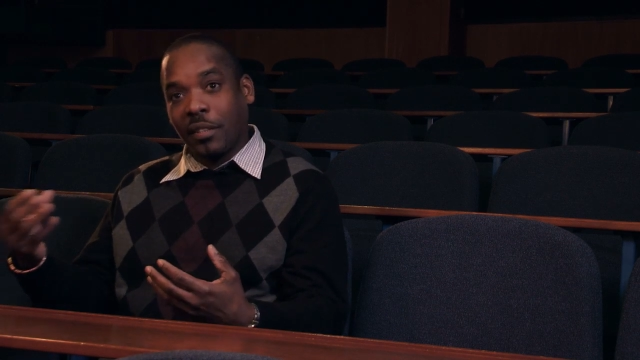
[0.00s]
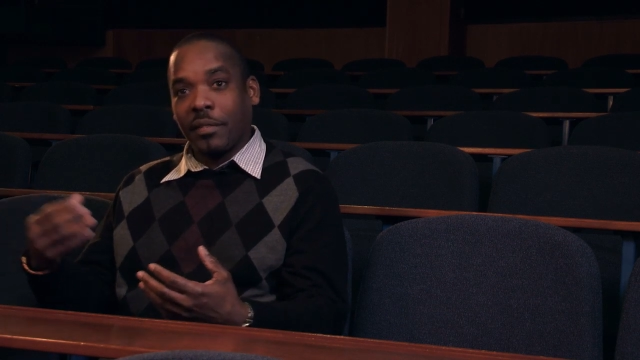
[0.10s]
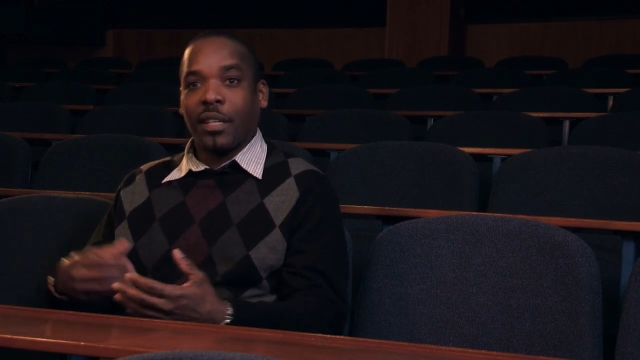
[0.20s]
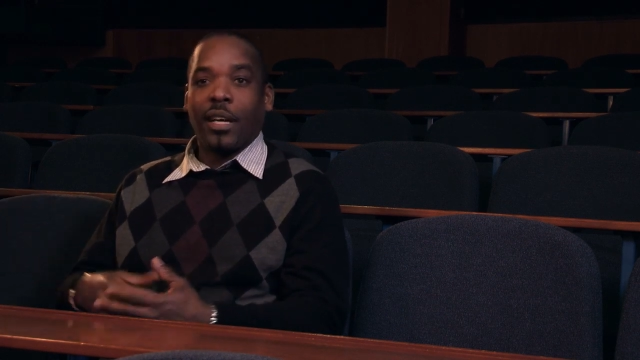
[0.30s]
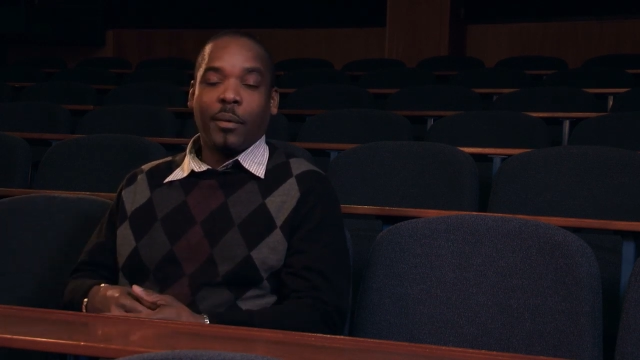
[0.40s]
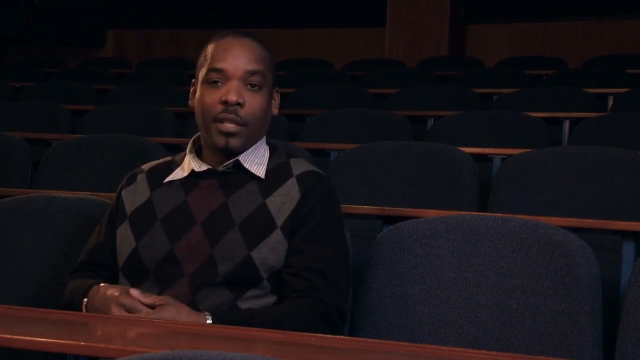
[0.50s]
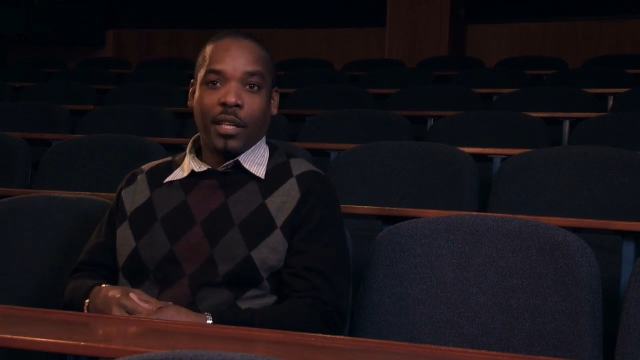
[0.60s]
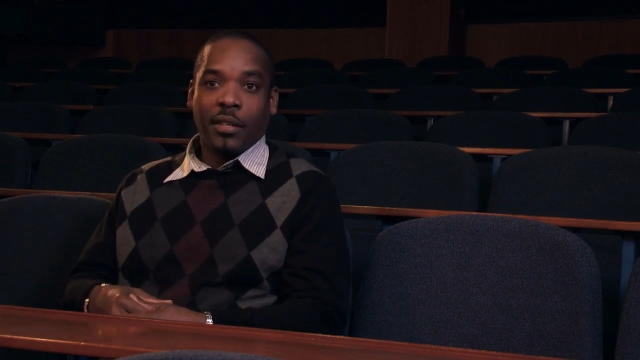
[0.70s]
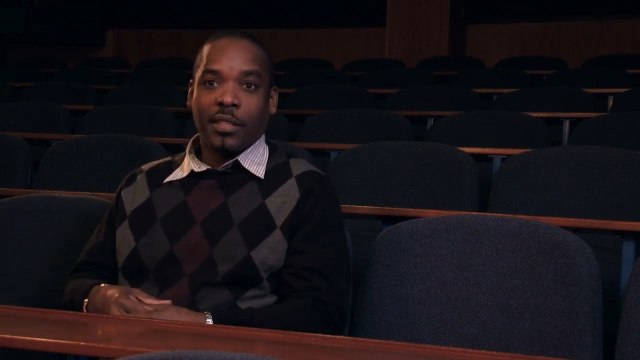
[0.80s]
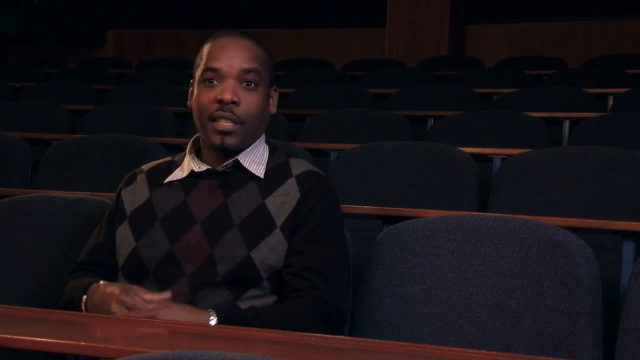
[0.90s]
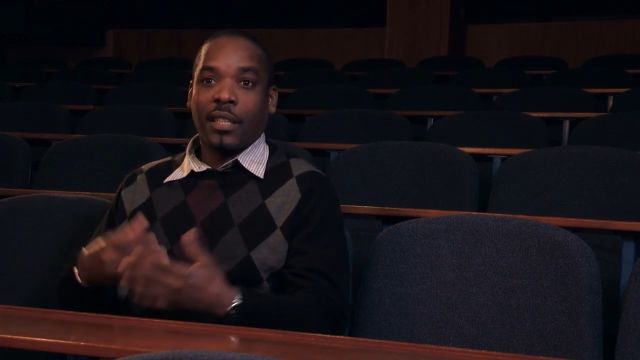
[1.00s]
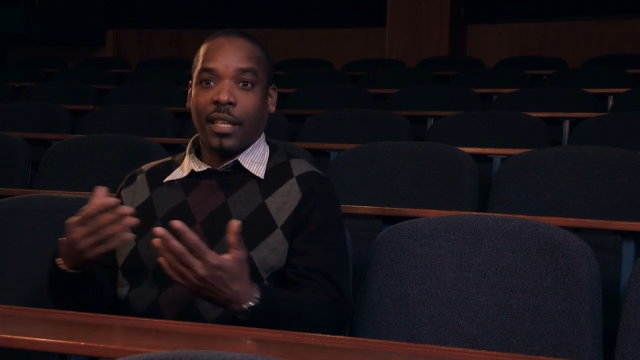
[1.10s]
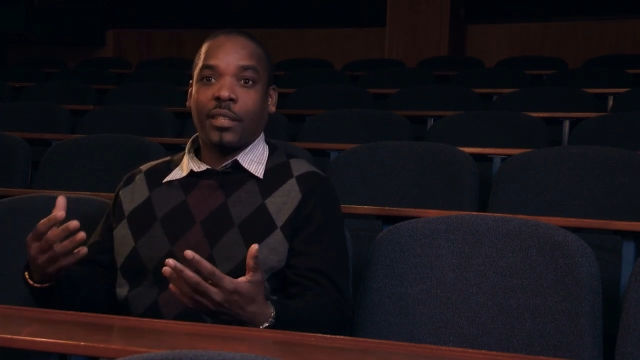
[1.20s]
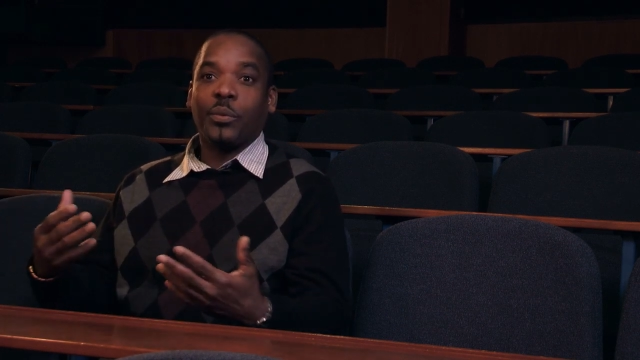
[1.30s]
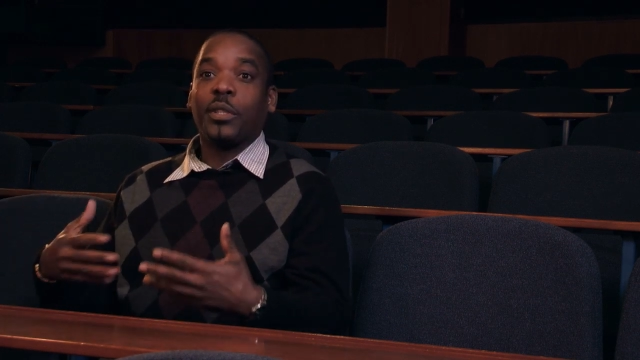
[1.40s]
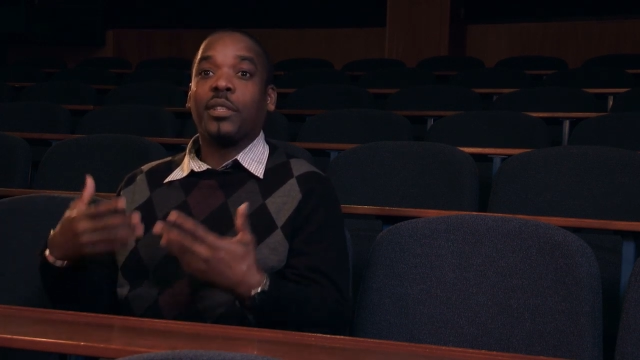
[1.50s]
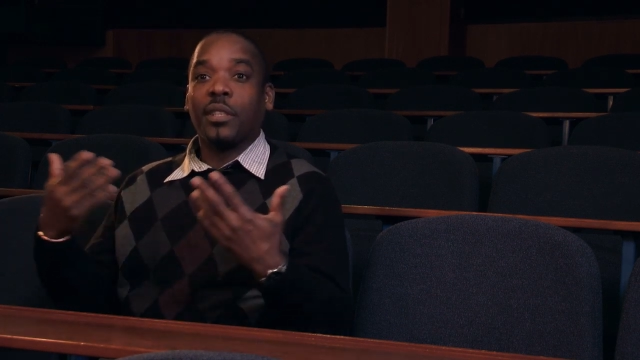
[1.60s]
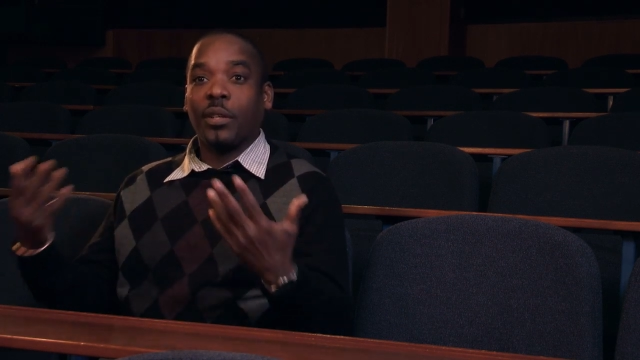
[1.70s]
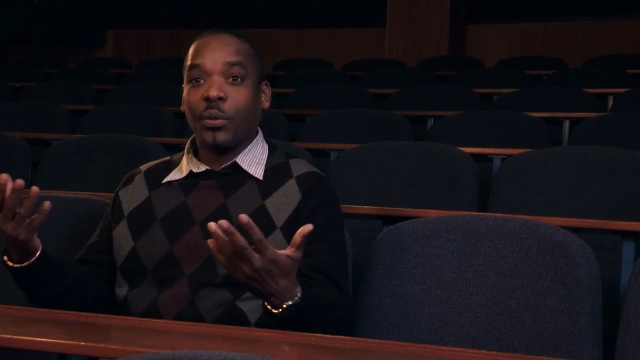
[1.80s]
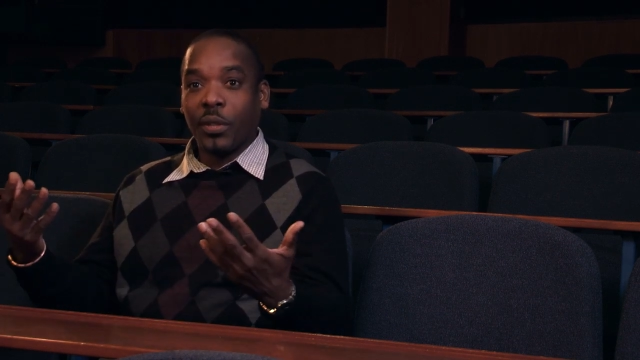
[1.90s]
of the carbon dioxide that we
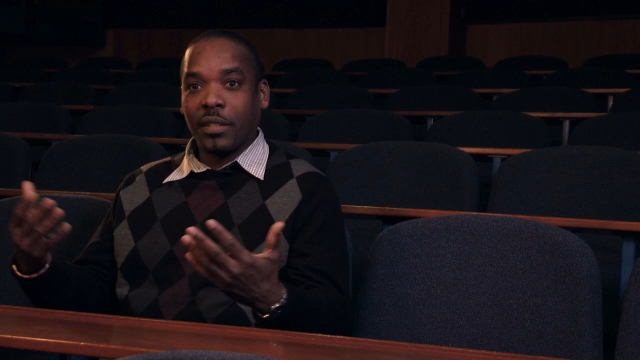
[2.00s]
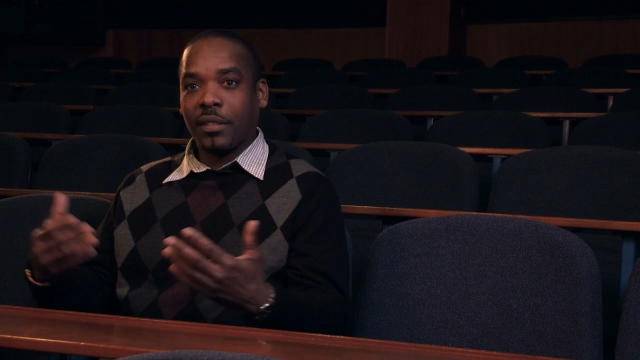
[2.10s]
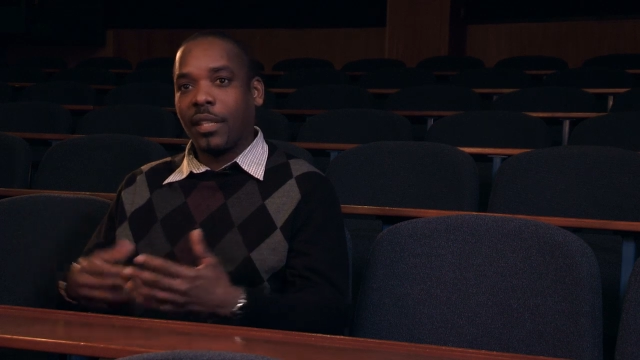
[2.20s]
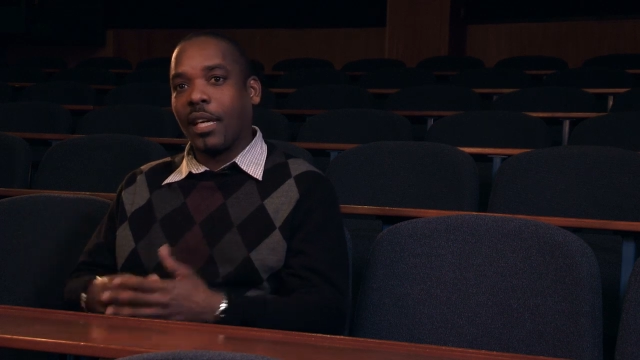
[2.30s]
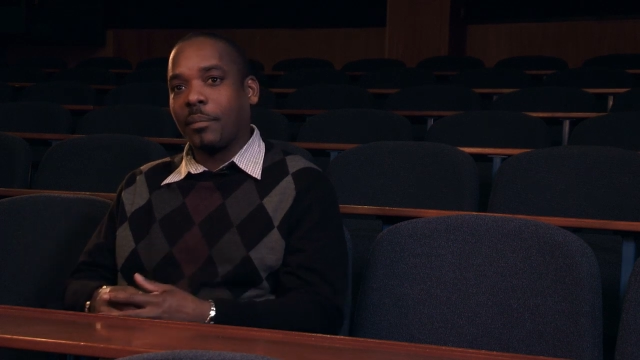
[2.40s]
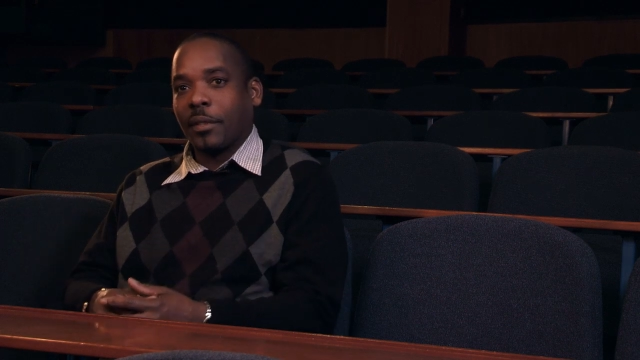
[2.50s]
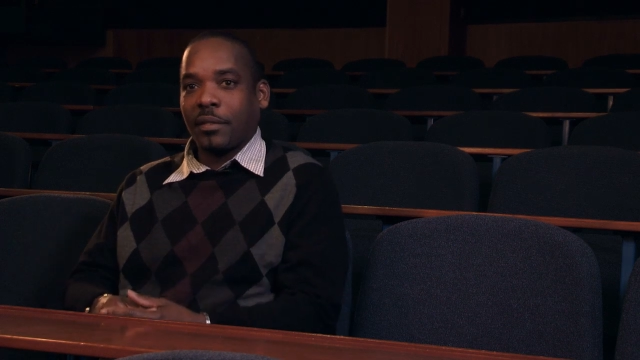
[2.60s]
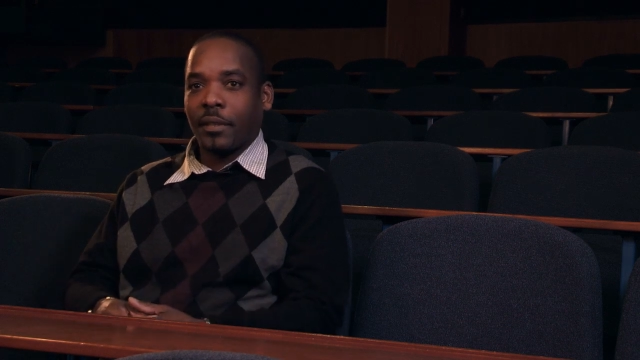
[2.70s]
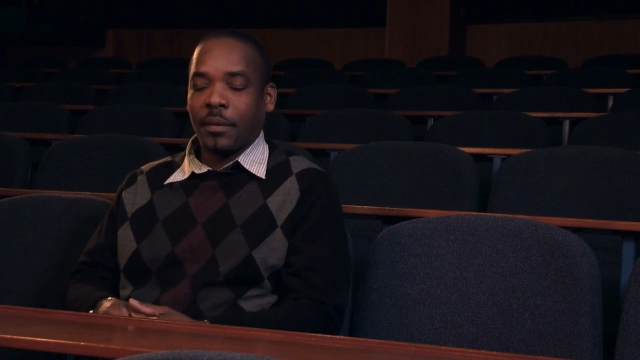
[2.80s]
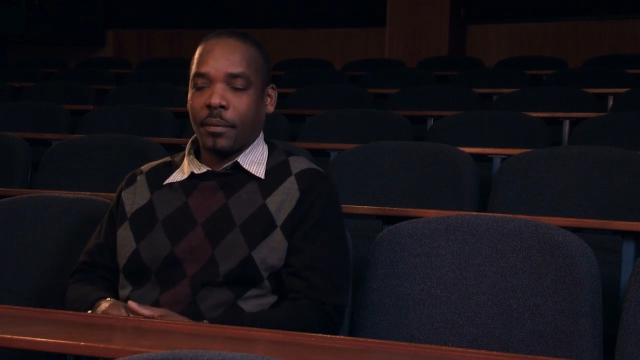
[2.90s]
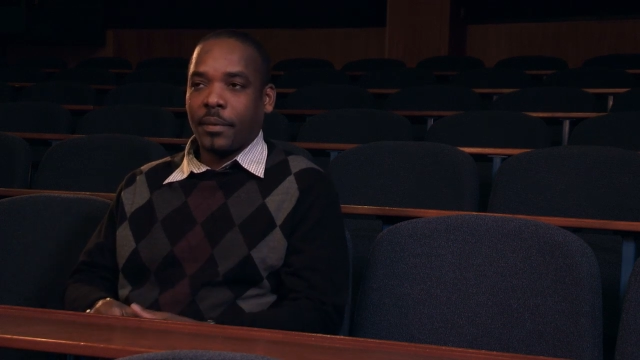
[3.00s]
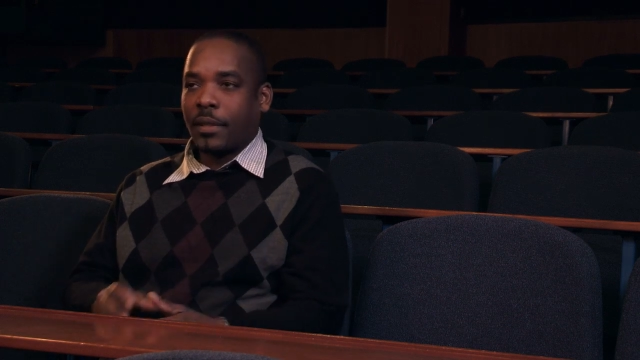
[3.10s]
load into the atmosphere.